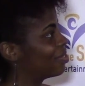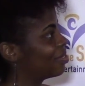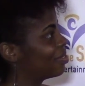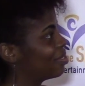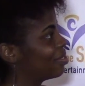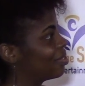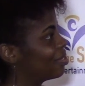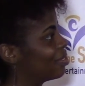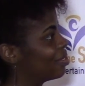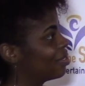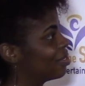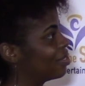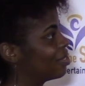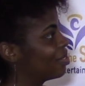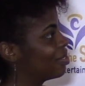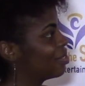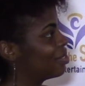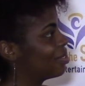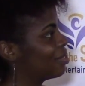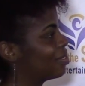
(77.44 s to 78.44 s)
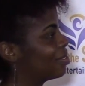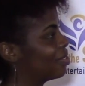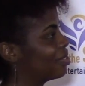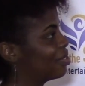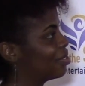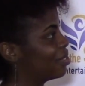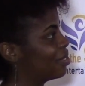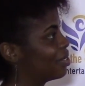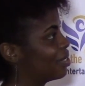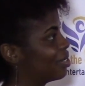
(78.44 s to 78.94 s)

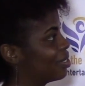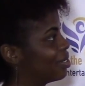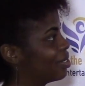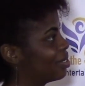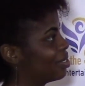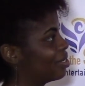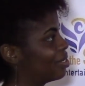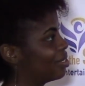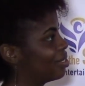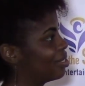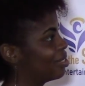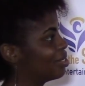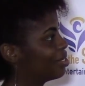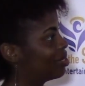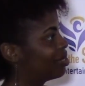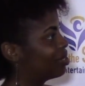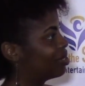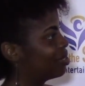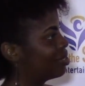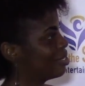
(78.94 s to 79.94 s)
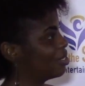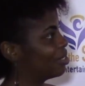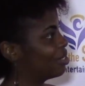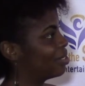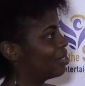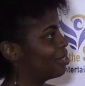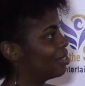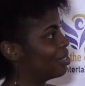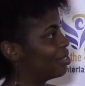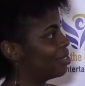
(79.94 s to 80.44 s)

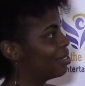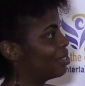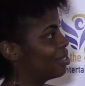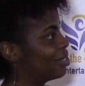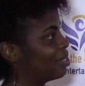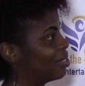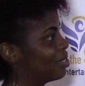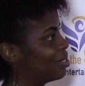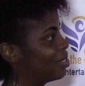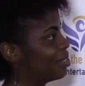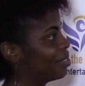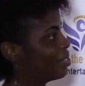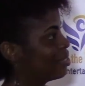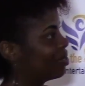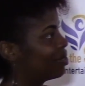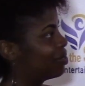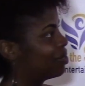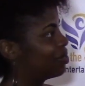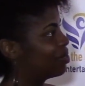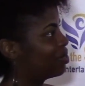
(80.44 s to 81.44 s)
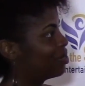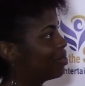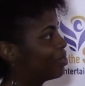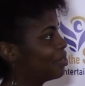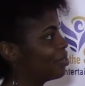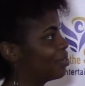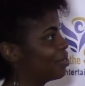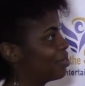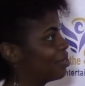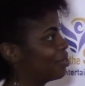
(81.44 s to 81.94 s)

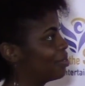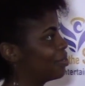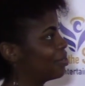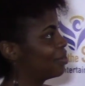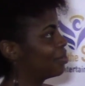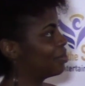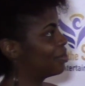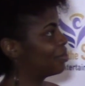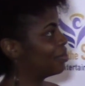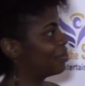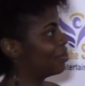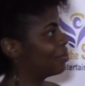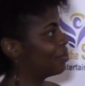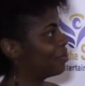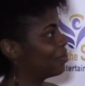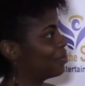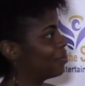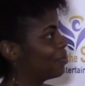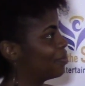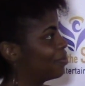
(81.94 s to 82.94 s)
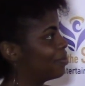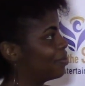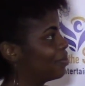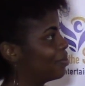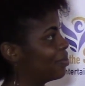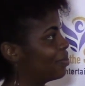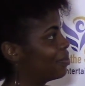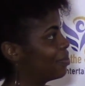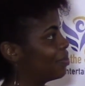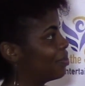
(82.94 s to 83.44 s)

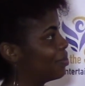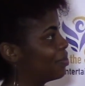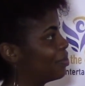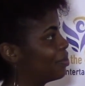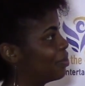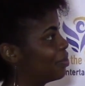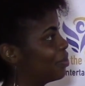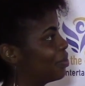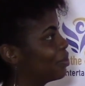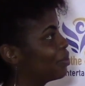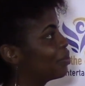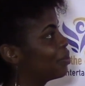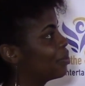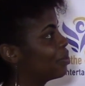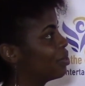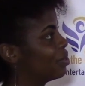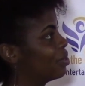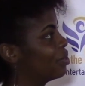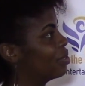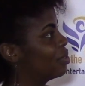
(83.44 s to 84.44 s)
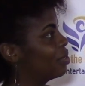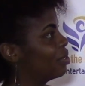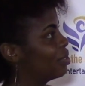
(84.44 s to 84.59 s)
This person isn't speaking.